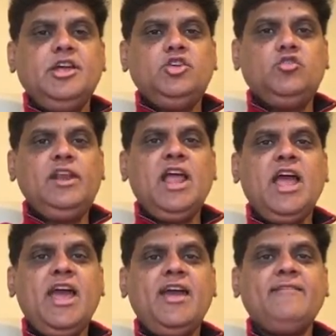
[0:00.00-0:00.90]
You will
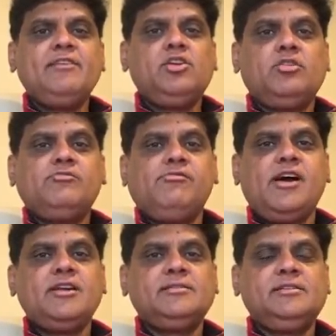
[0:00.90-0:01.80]
have a lot of
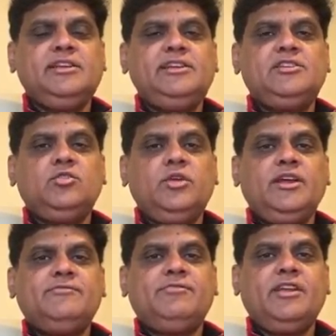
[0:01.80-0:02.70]
fun, including
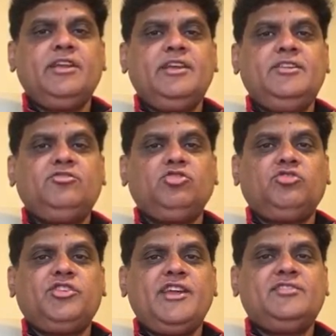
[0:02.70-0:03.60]
a free
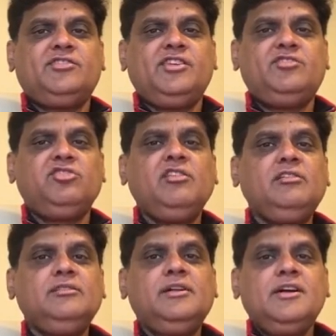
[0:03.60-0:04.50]
sausage sizzle,
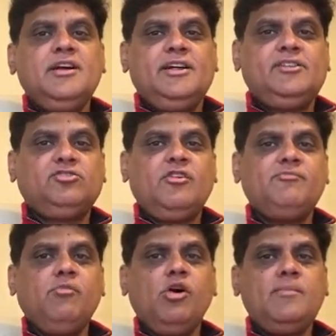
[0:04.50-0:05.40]
a
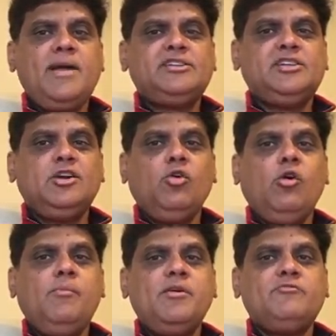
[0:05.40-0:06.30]
softball match
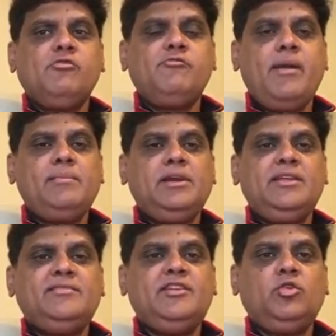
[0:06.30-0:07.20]
open for
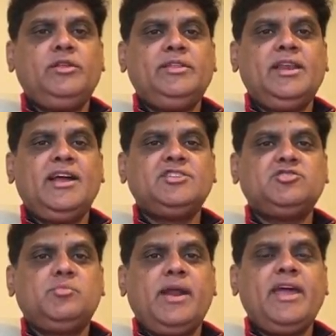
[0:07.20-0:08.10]
families during the
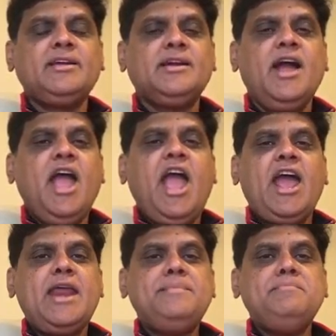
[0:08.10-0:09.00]
lunch break,
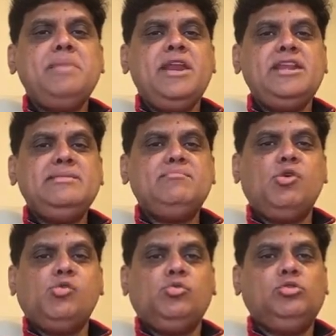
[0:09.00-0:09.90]
and many
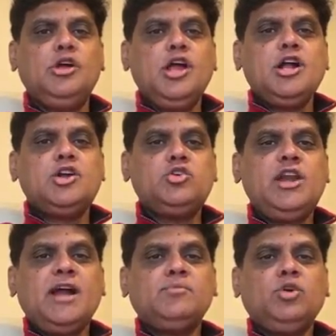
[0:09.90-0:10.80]
more. Good
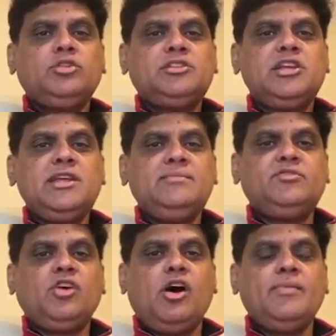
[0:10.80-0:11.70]
luck both teams
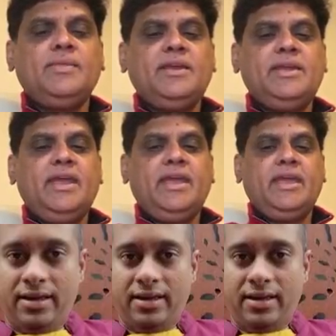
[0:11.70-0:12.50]
on the day.